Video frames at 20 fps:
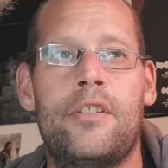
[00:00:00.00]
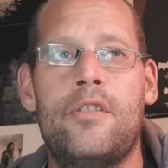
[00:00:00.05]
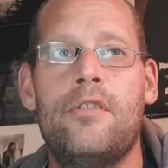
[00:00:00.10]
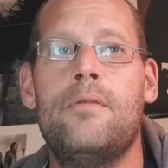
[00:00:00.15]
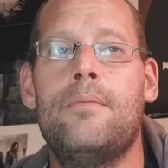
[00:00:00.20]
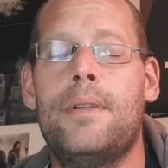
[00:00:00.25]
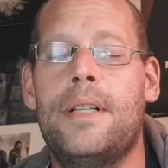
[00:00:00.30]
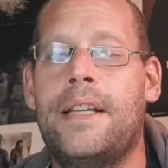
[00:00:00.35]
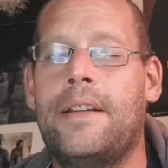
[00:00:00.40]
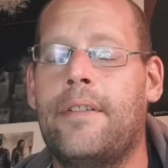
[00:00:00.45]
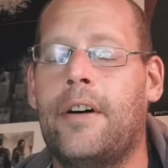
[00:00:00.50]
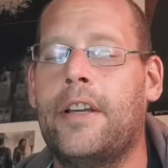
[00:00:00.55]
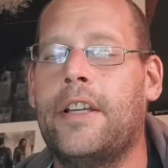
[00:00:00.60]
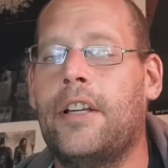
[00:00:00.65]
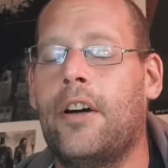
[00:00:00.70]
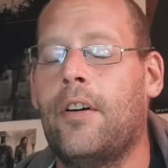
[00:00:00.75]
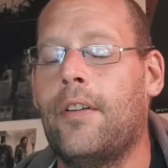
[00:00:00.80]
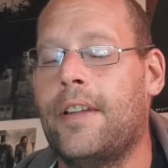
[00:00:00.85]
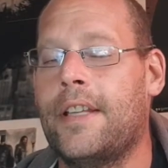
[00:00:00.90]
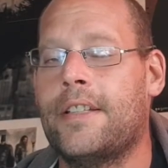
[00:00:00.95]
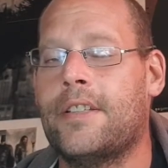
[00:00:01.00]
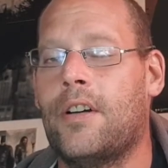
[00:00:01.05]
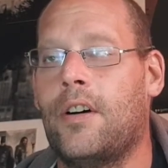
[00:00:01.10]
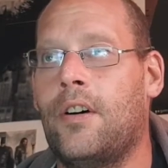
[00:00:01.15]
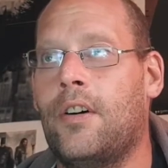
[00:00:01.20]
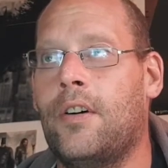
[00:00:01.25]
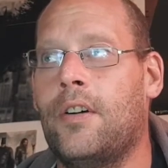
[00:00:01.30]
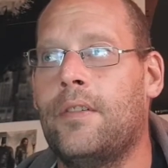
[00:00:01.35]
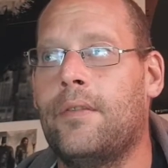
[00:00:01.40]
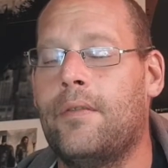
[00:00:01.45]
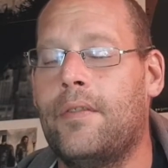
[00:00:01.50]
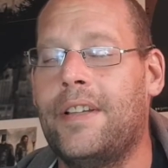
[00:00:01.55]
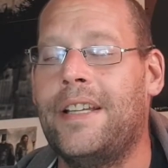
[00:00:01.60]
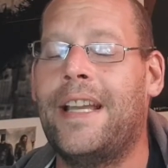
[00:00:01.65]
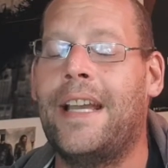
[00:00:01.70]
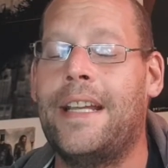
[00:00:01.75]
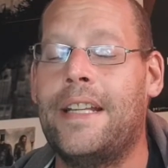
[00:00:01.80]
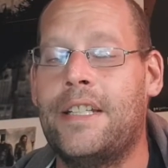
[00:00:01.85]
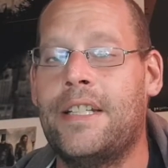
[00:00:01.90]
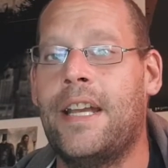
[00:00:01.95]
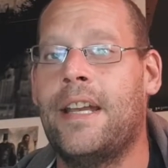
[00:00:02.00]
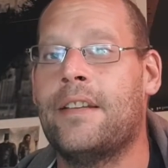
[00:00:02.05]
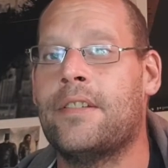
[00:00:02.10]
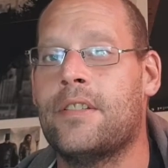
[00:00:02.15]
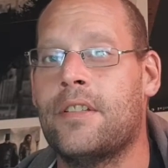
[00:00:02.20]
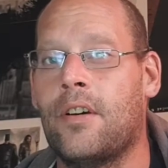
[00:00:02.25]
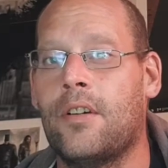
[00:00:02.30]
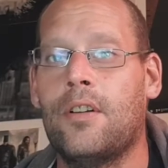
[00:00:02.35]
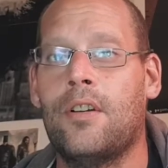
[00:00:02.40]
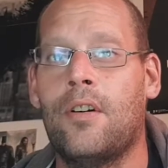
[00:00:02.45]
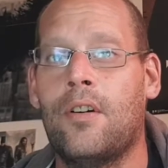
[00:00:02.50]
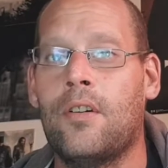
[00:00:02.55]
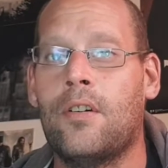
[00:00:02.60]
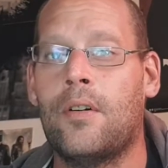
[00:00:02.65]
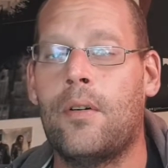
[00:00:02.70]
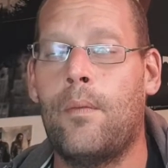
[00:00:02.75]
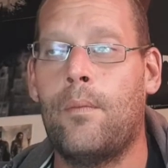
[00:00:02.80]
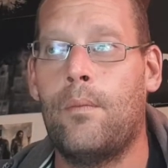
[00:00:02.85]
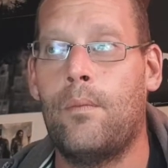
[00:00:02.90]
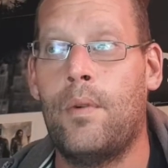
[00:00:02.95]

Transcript: do believe I got this on VHS not long